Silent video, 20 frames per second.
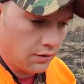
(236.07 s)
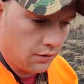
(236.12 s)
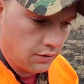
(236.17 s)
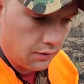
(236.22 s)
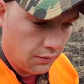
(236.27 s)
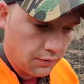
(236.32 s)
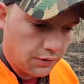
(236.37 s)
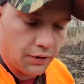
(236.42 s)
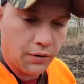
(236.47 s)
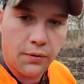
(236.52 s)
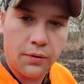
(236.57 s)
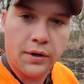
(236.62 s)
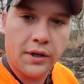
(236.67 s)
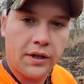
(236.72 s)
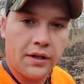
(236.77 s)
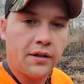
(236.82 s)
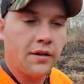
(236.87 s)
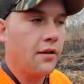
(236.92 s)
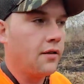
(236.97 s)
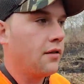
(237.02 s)
Real quick,
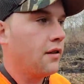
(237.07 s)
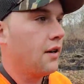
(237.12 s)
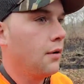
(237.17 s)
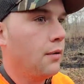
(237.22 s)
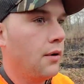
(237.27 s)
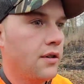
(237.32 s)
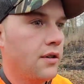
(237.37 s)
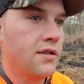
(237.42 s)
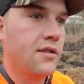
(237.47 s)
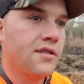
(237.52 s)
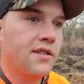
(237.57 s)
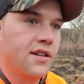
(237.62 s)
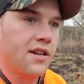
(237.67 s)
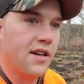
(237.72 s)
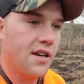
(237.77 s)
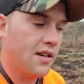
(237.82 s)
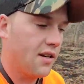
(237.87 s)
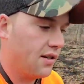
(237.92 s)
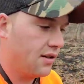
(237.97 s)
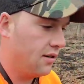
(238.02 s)
another thing I wanted to say
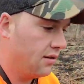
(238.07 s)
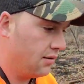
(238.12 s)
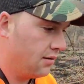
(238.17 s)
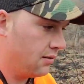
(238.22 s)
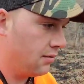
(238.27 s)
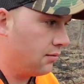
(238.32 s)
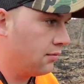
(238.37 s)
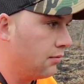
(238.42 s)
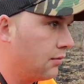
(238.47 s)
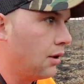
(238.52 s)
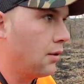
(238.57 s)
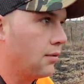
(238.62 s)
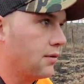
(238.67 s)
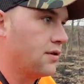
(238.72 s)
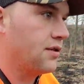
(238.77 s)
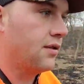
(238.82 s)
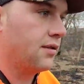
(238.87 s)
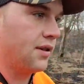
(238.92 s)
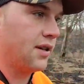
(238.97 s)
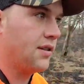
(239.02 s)
while we're
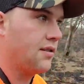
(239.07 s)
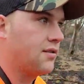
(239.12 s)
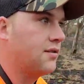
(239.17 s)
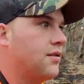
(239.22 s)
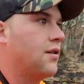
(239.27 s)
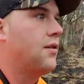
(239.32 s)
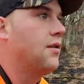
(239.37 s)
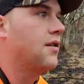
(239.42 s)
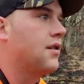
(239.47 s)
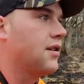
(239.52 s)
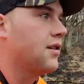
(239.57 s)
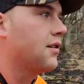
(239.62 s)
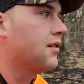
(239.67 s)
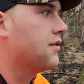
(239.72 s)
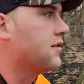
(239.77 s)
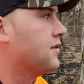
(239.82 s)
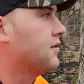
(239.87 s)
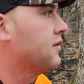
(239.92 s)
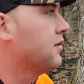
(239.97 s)
still getting started here is,